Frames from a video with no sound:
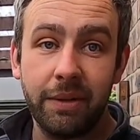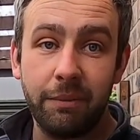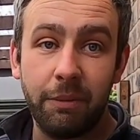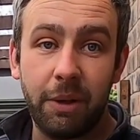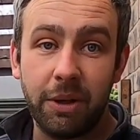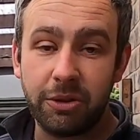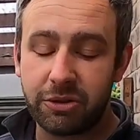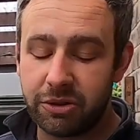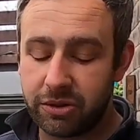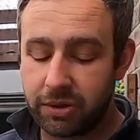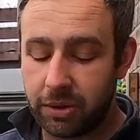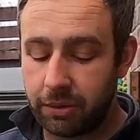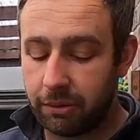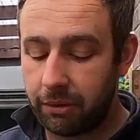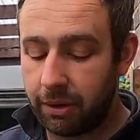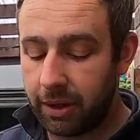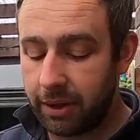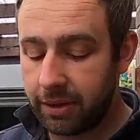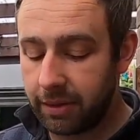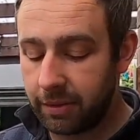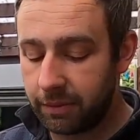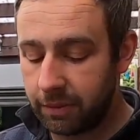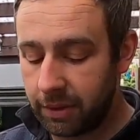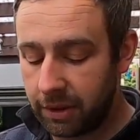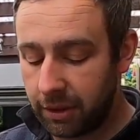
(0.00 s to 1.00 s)
Might just
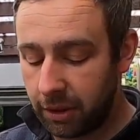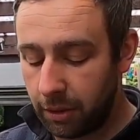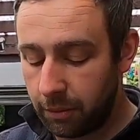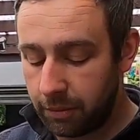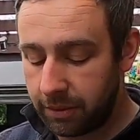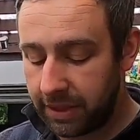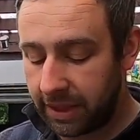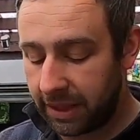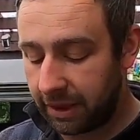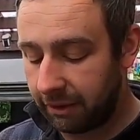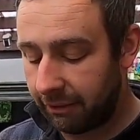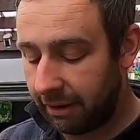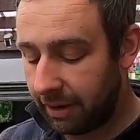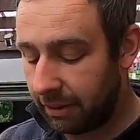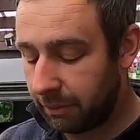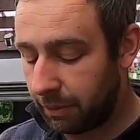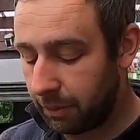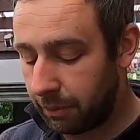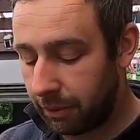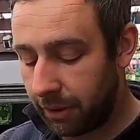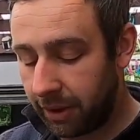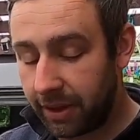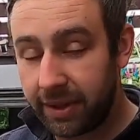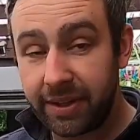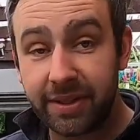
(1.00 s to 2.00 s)
upgrade them. You don't dick around
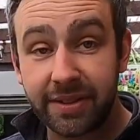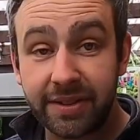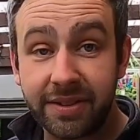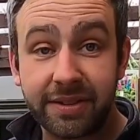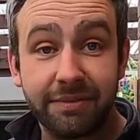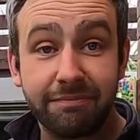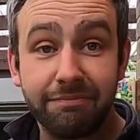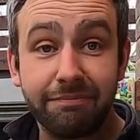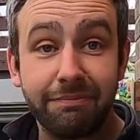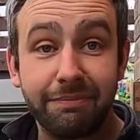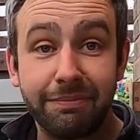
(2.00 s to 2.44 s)
with brakes.